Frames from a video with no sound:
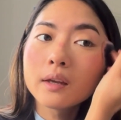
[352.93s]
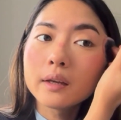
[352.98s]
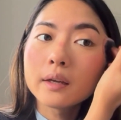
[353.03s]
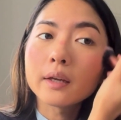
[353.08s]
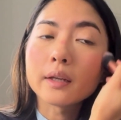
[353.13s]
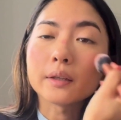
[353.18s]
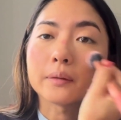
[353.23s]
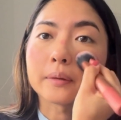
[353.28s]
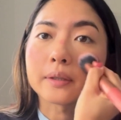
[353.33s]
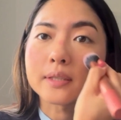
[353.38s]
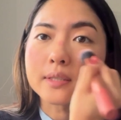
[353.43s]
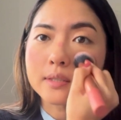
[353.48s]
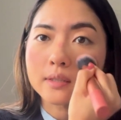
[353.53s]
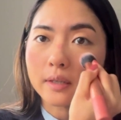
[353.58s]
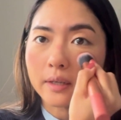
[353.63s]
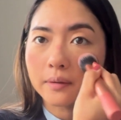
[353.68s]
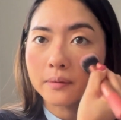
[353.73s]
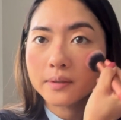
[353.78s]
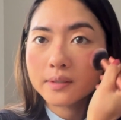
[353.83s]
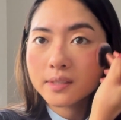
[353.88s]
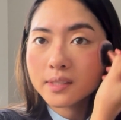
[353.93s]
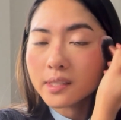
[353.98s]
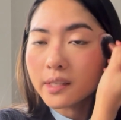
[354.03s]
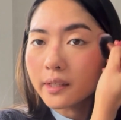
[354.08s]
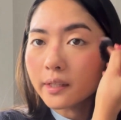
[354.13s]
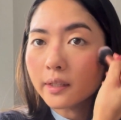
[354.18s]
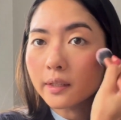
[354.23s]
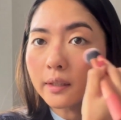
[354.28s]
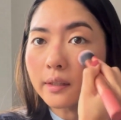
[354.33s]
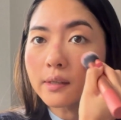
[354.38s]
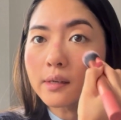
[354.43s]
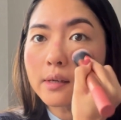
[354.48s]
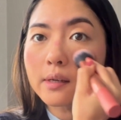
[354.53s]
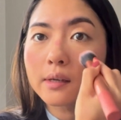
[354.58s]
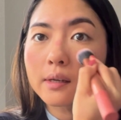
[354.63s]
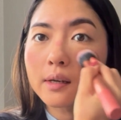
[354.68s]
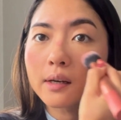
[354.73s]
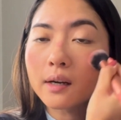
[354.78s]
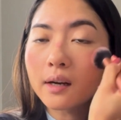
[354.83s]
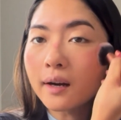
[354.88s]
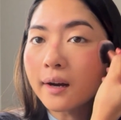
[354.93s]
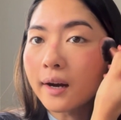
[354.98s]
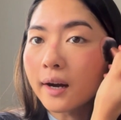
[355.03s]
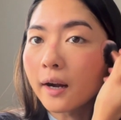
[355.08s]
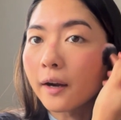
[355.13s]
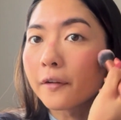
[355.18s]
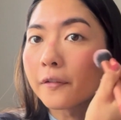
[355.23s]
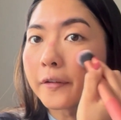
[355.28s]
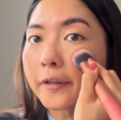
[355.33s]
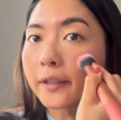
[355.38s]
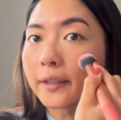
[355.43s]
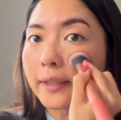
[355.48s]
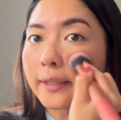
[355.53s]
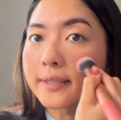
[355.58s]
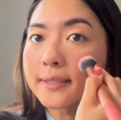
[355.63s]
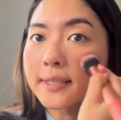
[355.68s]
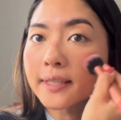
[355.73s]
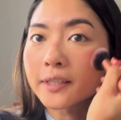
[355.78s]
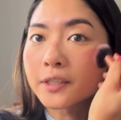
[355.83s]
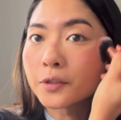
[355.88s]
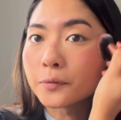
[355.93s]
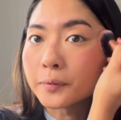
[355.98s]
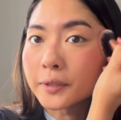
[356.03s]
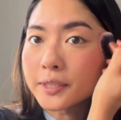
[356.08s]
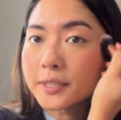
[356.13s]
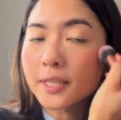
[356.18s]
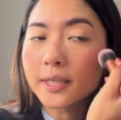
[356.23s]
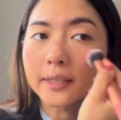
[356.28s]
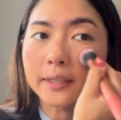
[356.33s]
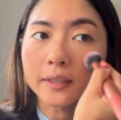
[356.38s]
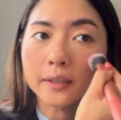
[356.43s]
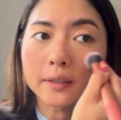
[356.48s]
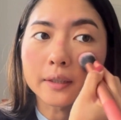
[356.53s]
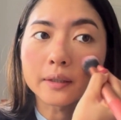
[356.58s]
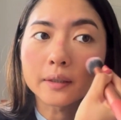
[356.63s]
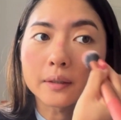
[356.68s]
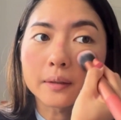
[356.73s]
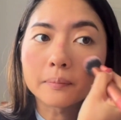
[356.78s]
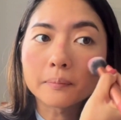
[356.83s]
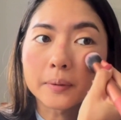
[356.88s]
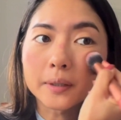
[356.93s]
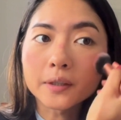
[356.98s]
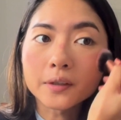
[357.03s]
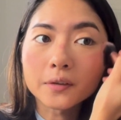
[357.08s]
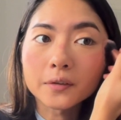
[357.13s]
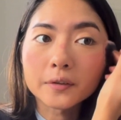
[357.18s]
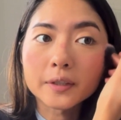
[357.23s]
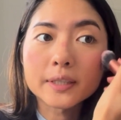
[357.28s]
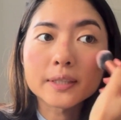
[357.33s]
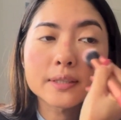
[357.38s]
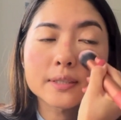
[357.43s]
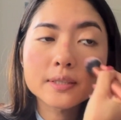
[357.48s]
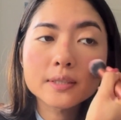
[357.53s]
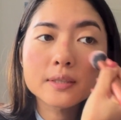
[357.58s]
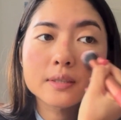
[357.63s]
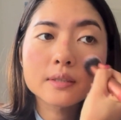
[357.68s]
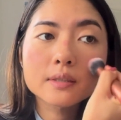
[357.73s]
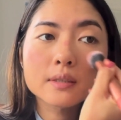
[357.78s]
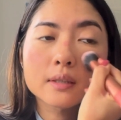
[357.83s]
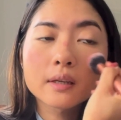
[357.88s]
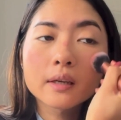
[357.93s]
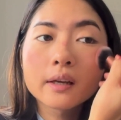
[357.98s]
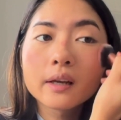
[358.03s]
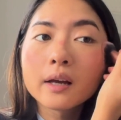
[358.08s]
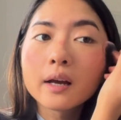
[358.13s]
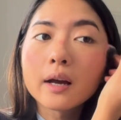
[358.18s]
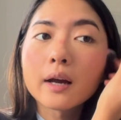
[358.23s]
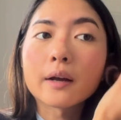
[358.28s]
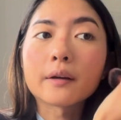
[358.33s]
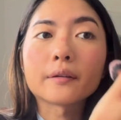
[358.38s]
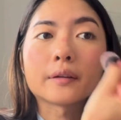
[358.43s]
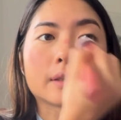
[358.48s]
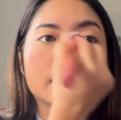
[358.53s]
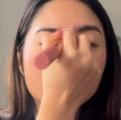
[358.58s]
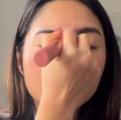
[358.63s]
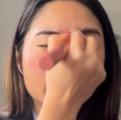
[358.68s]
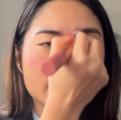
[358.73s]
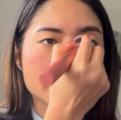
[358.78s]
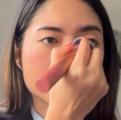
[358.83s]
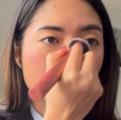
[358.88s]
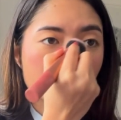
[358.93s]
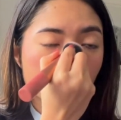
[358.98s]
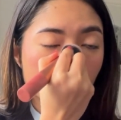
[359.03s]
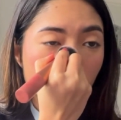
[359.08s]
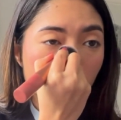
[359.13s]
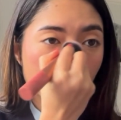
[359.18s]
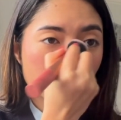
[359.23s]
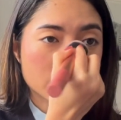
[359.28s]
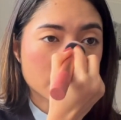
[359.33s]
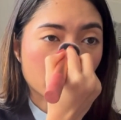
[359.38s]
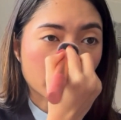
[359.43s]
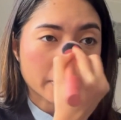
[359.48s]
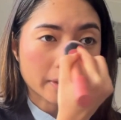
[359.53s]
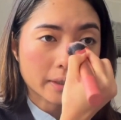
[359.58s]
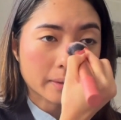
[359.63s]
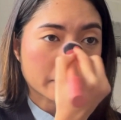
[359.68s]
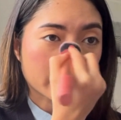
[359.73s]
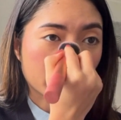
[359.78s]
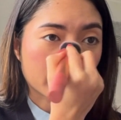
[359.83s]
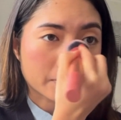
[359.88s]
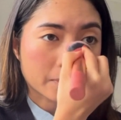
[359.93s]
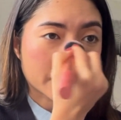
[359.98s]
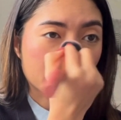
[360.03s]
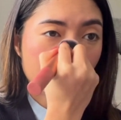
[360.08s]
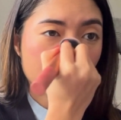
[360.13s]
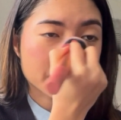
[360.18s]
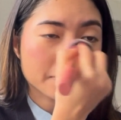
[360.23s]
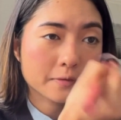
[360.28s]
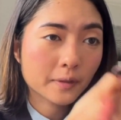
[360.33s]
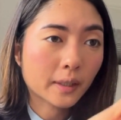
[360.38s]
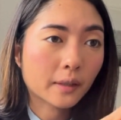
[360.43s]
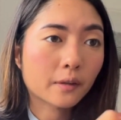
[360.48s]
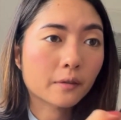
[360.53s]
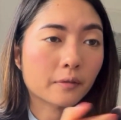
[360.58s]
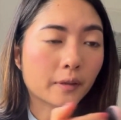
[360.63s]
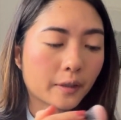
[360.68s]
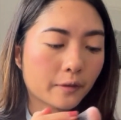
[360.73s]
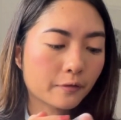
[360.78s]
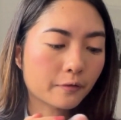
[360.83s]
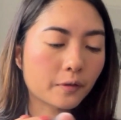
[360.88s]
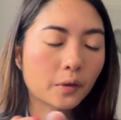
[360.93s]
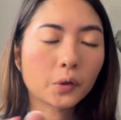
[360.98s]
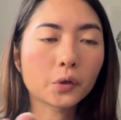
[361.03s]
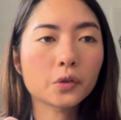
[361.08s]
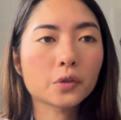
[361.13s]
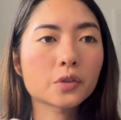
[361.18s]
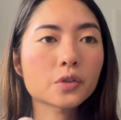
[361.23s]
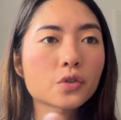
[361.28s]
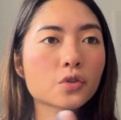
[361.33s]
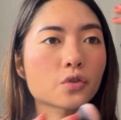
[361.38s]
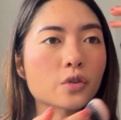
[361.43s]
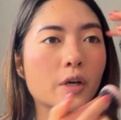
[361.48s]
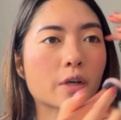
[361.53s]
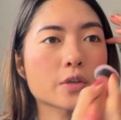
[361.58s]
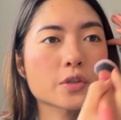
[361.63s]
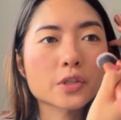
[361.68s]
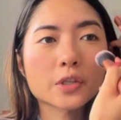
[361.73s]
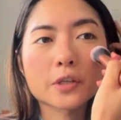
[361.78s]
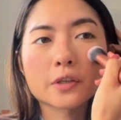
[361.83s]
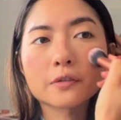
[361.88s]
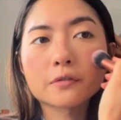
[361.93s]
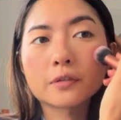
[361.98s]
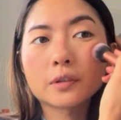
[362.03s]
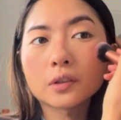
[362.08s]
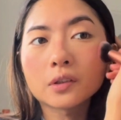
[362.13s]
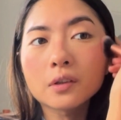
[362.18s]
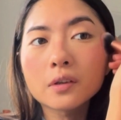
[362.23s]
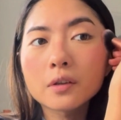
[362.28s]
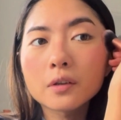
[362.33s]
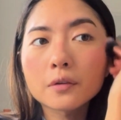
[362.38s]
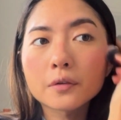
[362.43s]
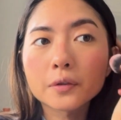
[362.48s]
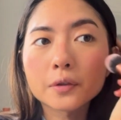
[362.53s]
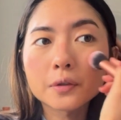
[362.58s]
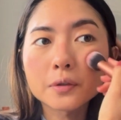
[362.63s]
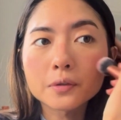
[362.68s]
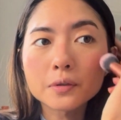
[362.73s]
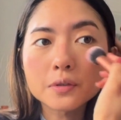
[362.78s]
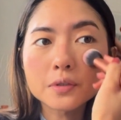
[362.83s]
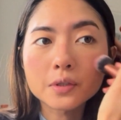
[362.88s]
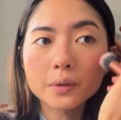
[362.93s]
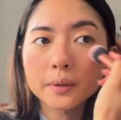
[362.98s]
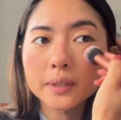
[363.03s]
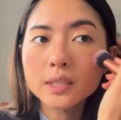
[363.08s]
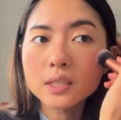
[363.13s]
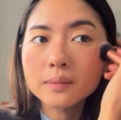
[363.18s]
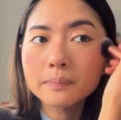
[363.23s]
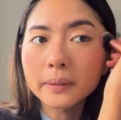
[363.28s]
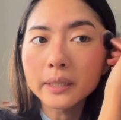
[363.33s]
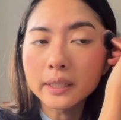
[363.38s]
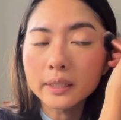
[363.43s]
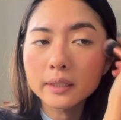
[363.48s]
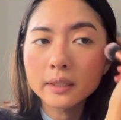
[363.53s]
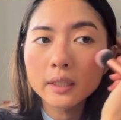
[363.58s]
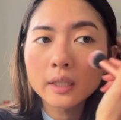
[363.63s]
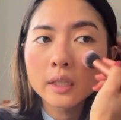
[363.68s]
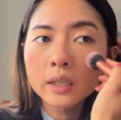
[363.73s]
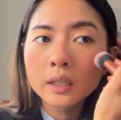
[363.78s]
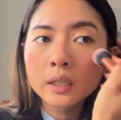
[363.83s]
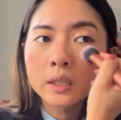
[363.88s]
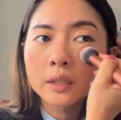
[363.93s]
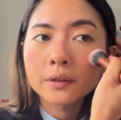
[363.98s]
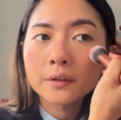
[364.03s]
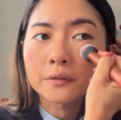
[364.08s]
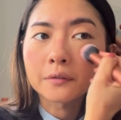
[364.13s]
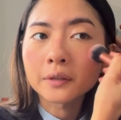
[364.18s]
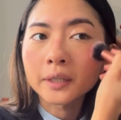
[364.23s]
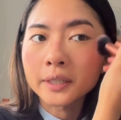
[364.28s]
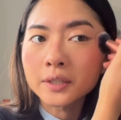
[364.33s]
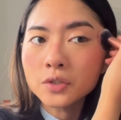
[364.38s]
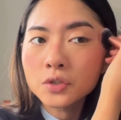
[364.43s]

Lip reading: Anyways, I was saying I realized I could be taking bigger risks. I realized growing up I've always kind of like followed the structure, followed the rules, always pick the right